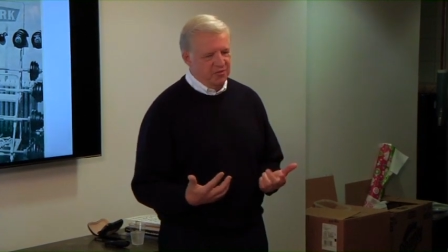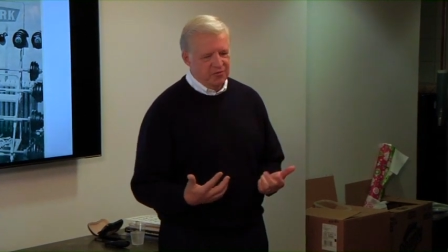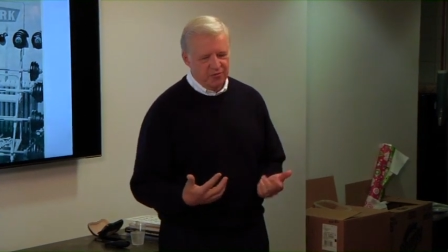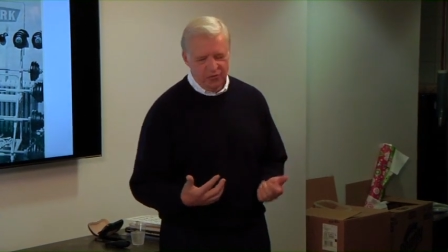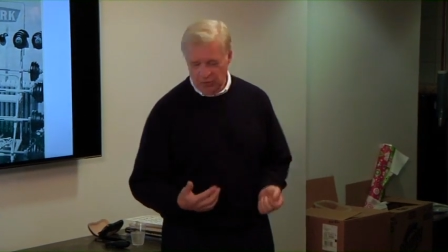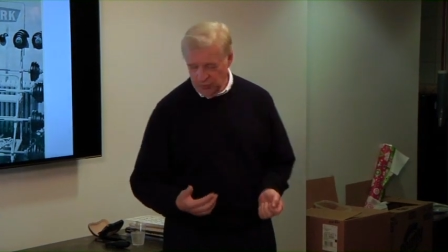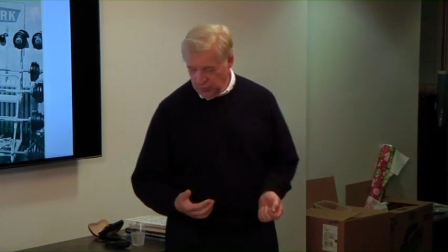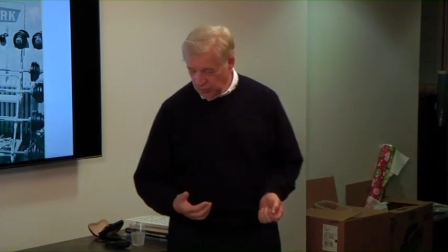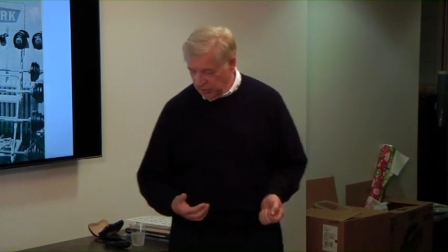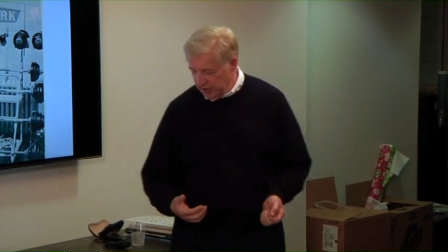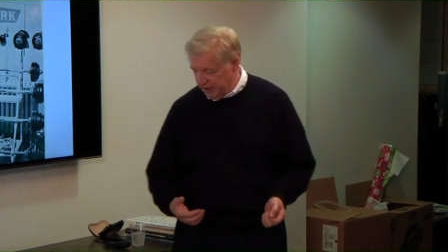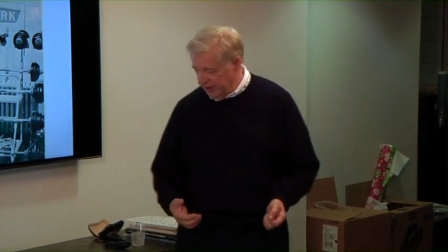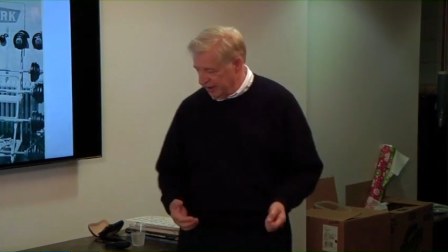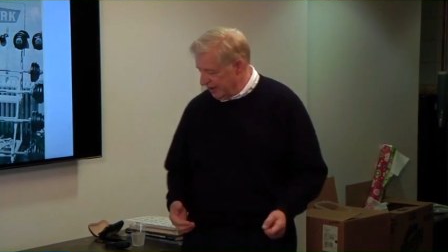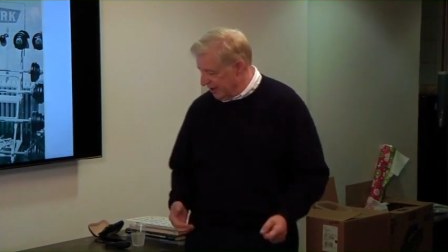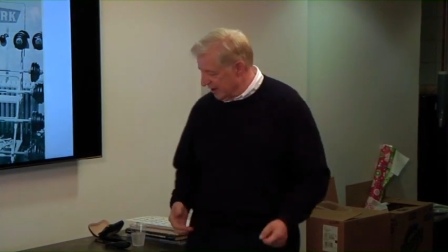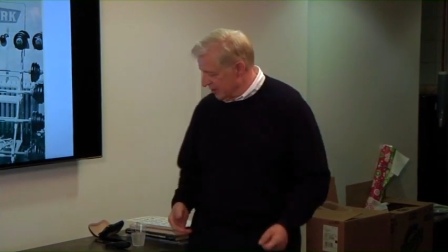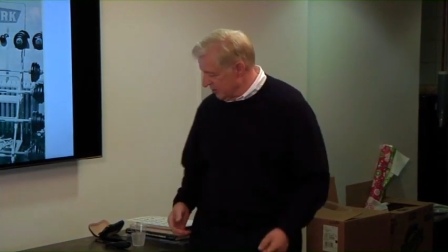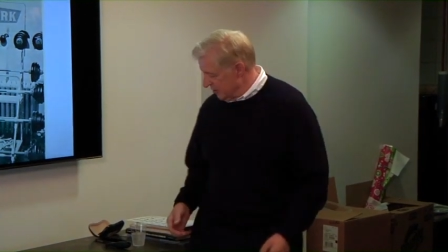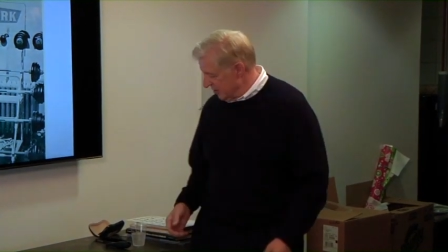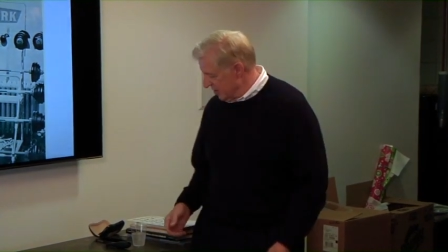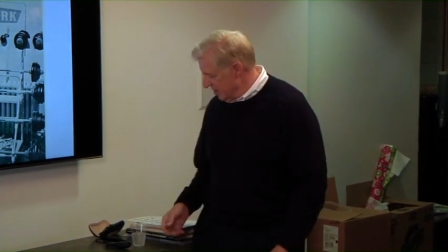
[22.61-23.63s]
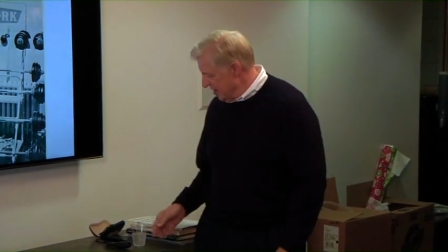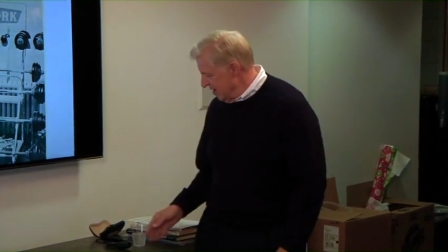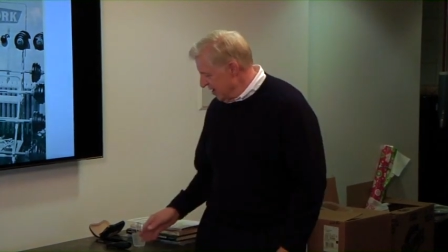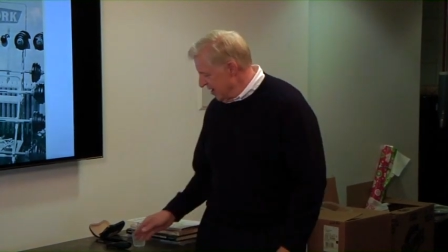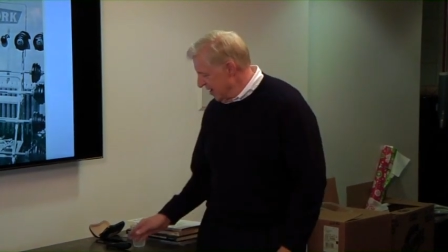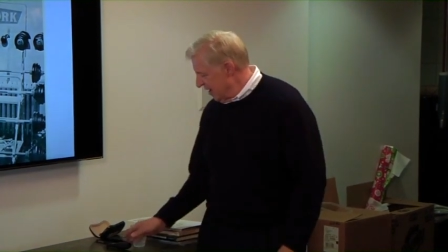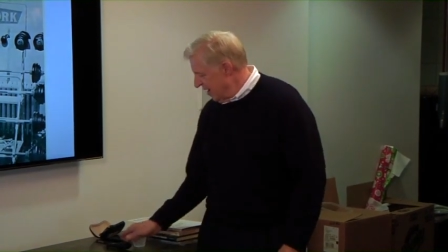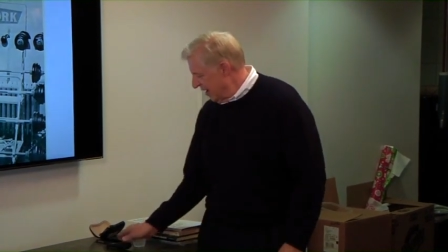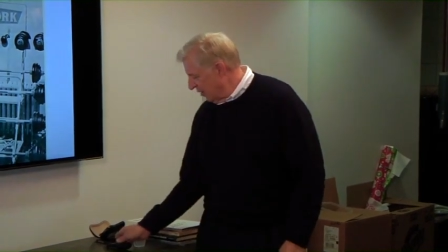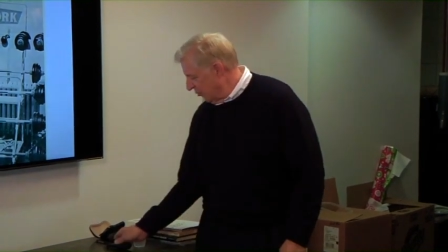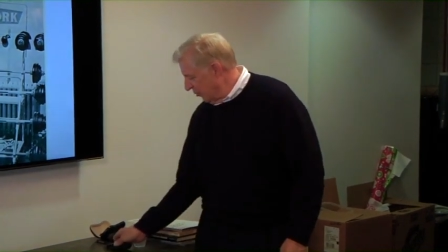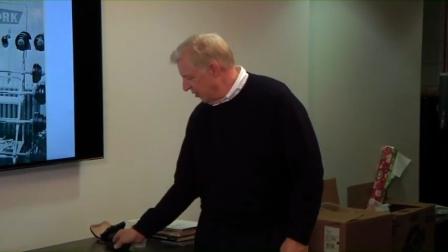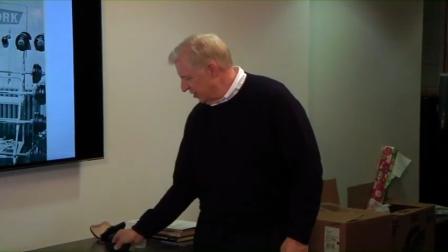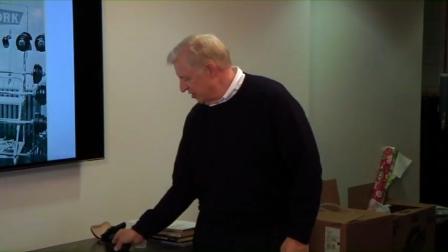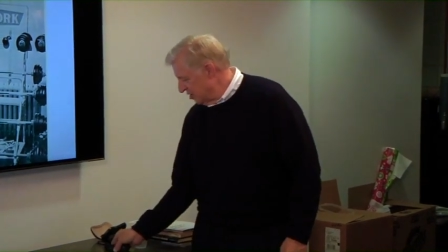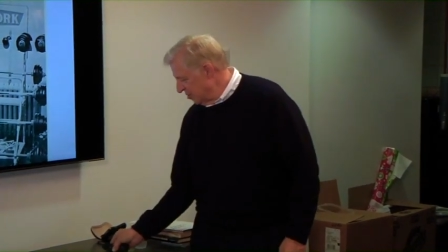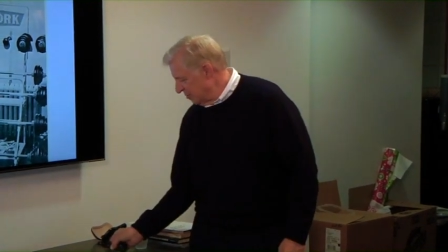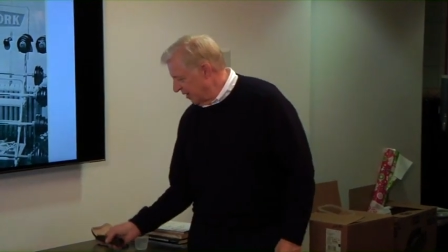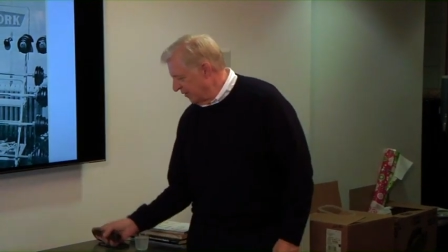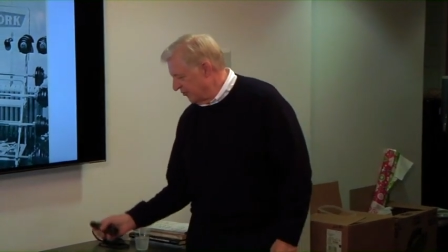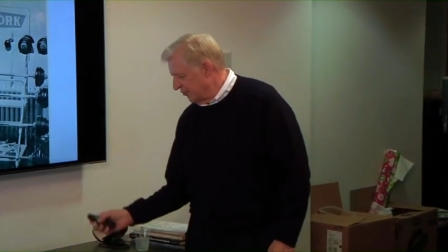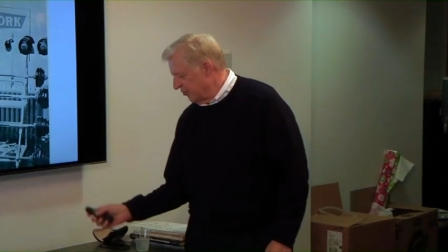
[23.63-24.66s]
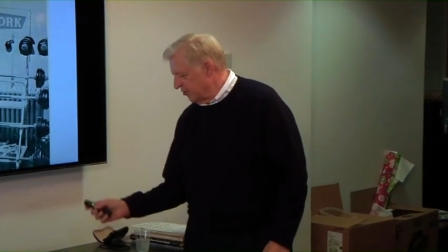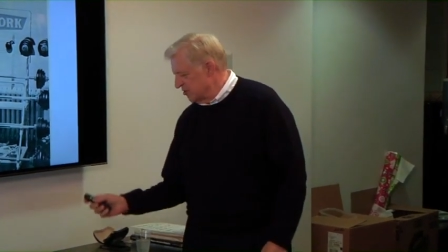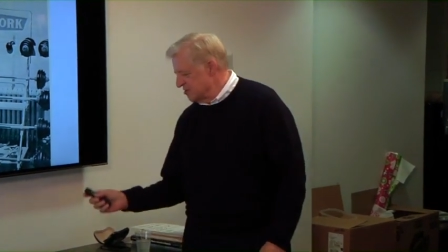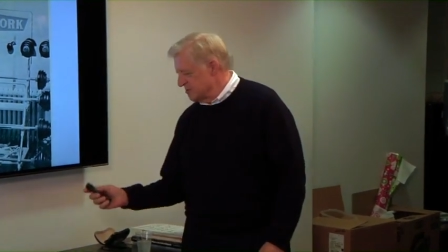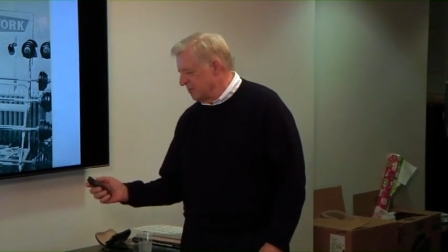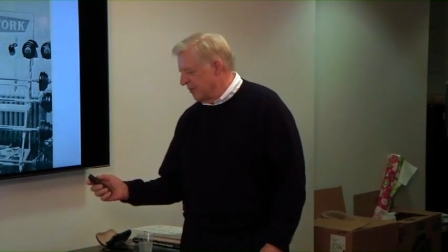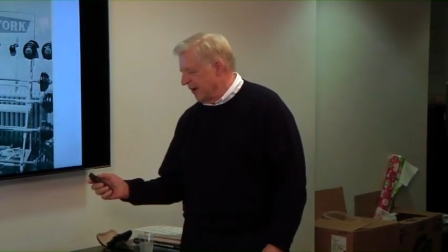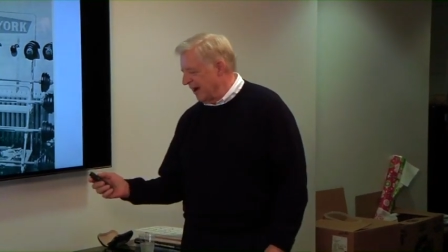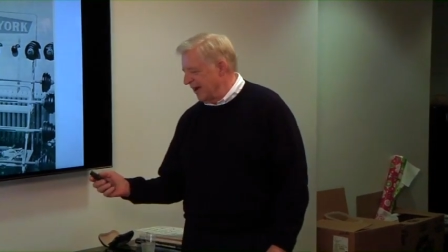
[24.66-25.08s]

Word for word: for working out. I went to my first